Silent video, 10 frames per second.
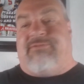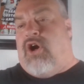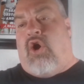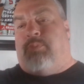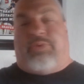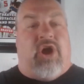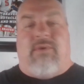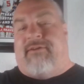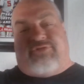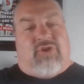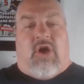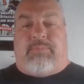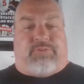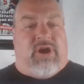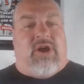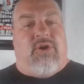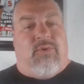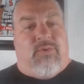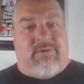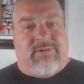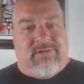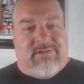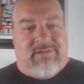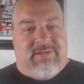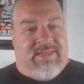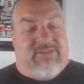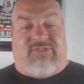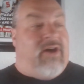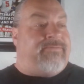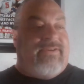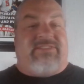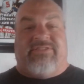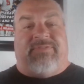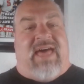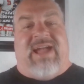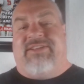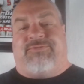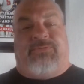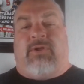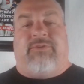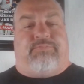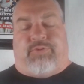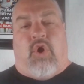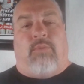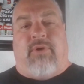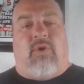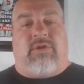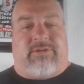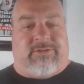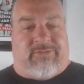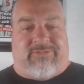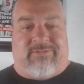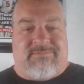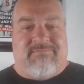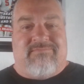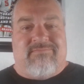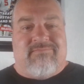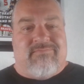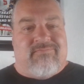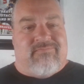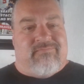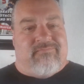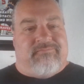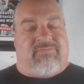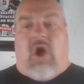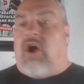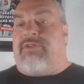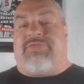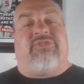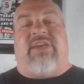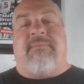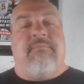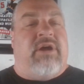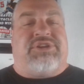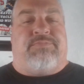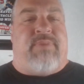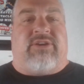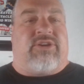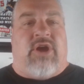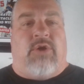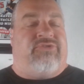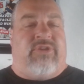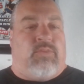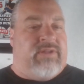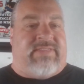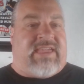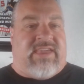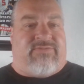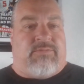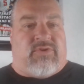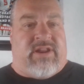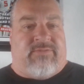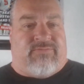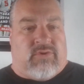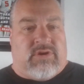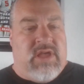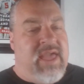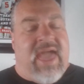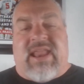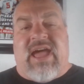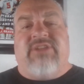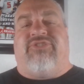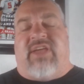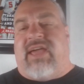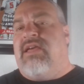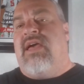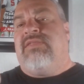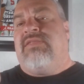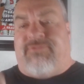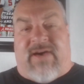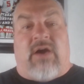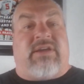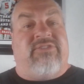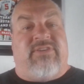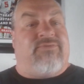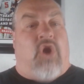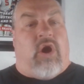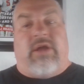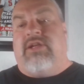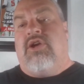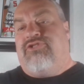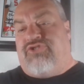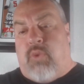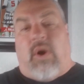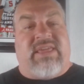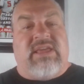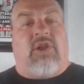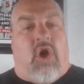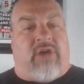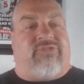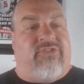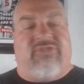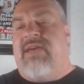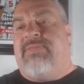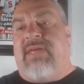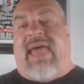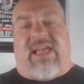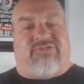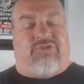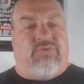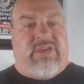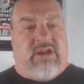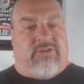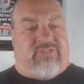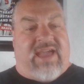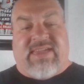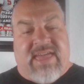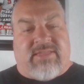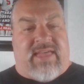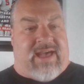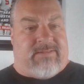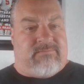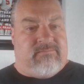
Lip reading: all pro after all pro. And his offensive line is full of Pro Bowlers. Arthur's a much better coach than what they give him credit for. And I understand the Falcons have gone 20 losses the last 2 years. I get that.